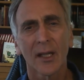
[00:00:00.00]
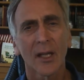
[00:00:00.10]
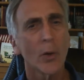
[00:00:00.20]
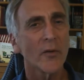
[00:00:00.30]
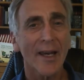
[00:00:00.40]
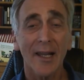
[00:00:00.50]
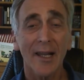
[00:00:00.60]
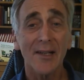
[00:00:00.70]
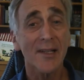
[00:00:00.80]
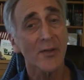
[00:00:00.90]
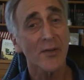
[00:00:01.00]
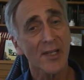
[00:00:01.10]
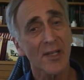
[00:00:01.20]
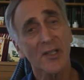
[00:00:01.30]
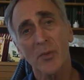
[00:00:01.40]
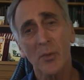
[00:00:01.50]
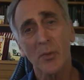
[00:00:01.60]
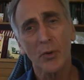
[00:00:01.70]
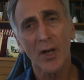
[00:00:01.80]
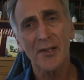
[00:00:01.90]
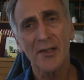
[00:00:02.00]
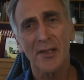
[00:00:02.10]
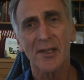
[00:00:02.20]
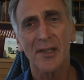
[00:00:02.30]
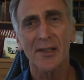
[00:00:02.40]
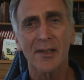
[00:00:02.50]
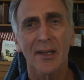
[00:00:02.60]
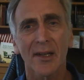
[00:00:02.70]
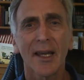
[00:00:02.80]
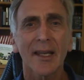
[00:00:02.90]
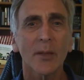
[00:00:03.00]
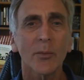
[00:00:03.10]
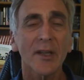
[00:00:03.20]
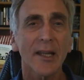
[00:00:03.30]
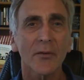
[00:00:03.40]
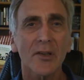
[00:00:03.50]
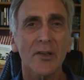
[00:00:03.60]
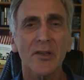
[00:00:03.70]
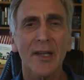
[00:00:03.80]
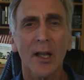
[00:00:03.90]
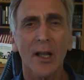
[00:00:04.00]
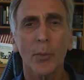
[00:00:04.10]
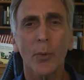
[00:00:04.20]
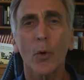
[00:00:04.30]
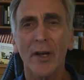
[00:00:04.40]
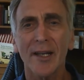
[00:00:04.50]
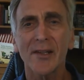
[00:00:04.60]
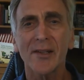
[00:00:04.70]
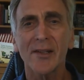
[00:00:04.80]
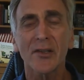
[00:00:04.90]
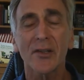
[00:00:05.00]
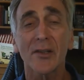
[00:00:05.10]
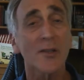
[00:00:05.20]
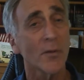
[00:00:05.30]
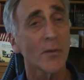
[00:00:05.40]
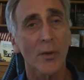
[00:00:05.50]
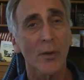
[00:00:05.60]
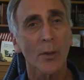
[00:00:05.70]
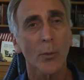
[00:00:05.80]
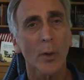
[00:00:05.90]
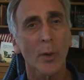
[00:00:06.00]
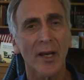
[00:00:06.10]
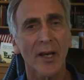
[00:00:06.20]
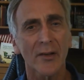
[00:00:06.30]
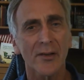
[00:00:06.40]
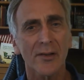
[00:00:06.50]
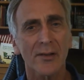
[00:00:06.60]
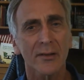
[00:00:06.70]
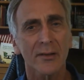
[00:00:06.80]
We've analyzed how systems and processes can be leveraged to help organizations focus on what matters.